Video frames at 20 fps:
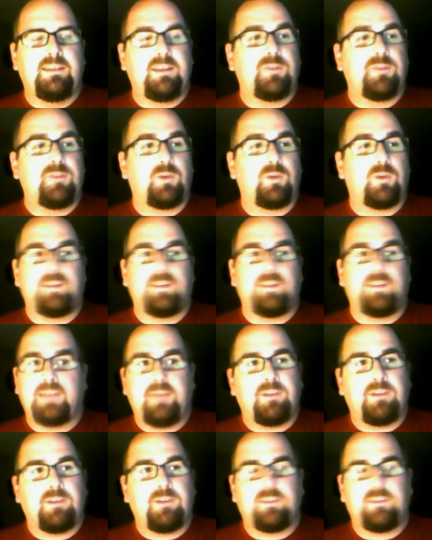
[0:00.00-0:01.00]
Chris
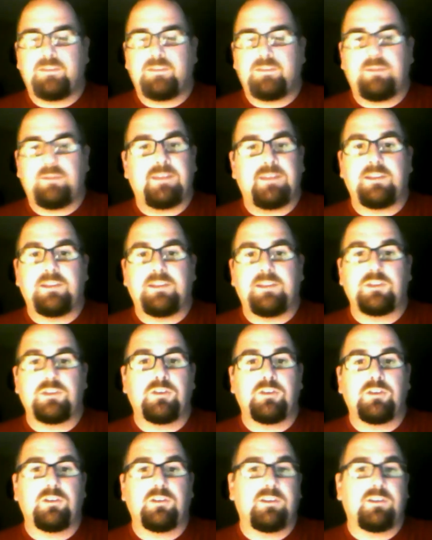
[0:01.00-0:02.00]
Davis gets injured
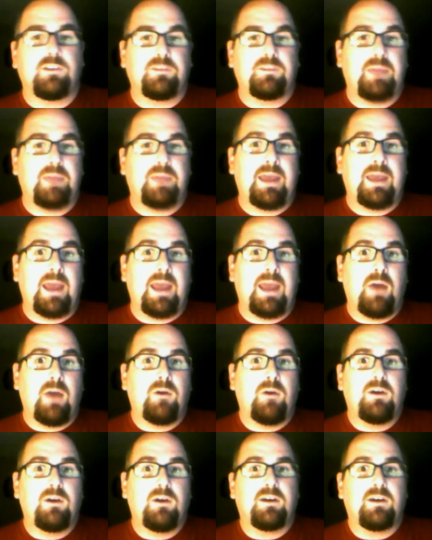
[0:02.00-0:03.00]
or doesn't pan out
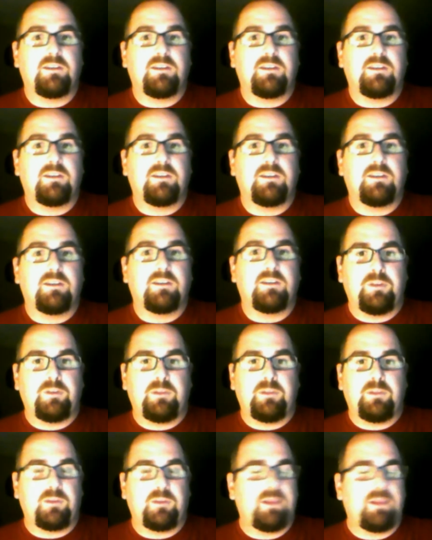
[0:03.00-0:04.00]
because they're two
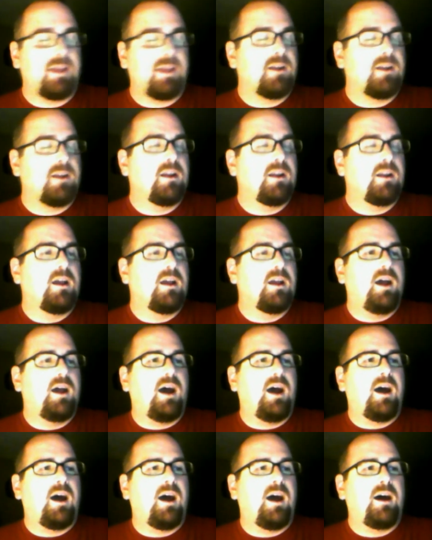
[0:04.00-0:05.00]
similar player.
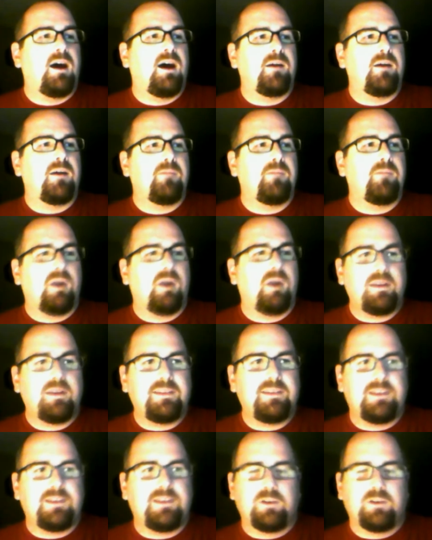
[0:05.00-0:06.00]
Uh, Marcus
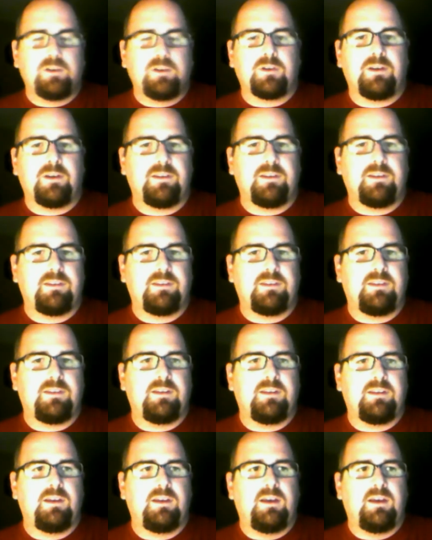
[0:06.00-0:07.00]
Gilchrist,
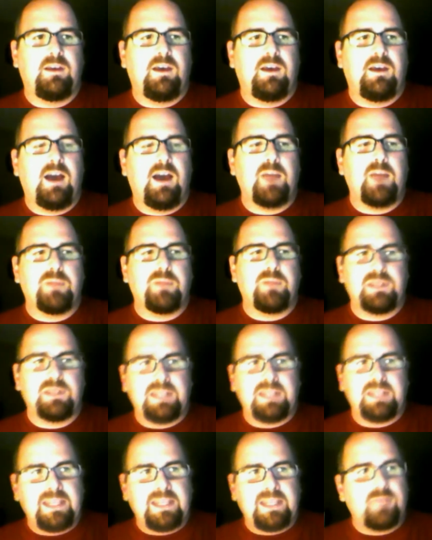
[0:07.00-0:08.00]
I
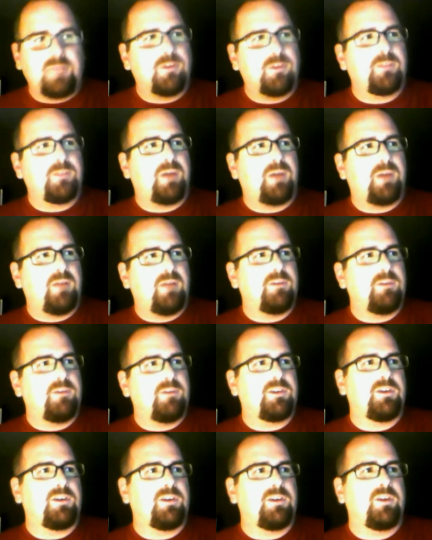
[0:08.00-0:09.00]
believe, was a punt
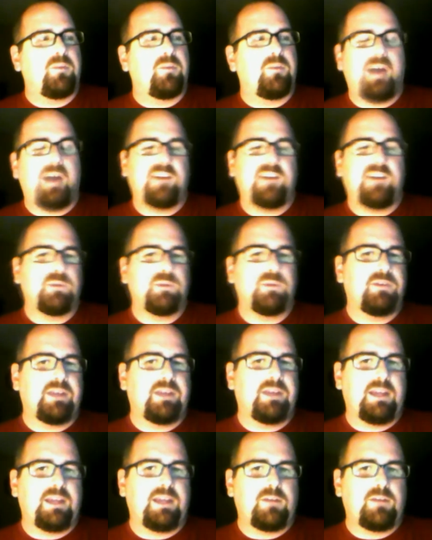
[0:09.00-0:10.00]
returner and possibly even a
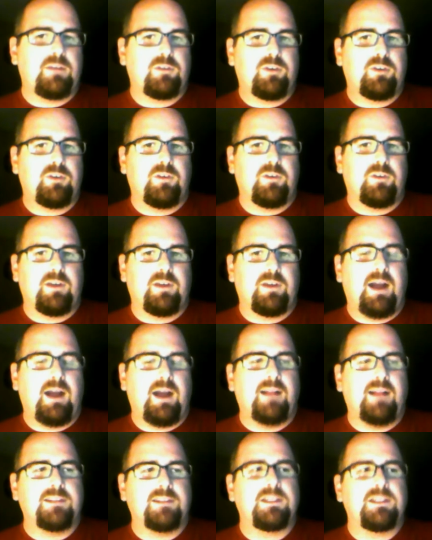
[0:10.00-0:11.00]
kick returner in
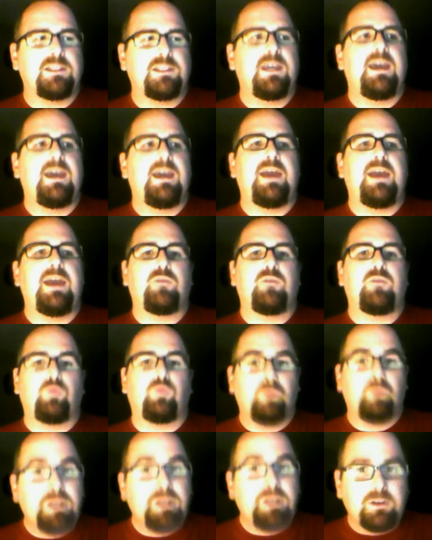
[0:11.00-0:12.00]
college, and
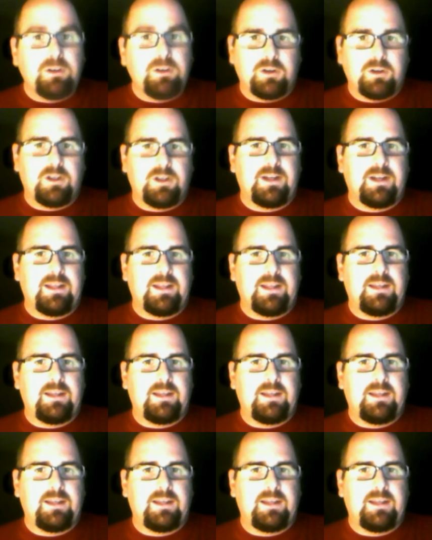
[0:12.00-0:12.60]
real good at it.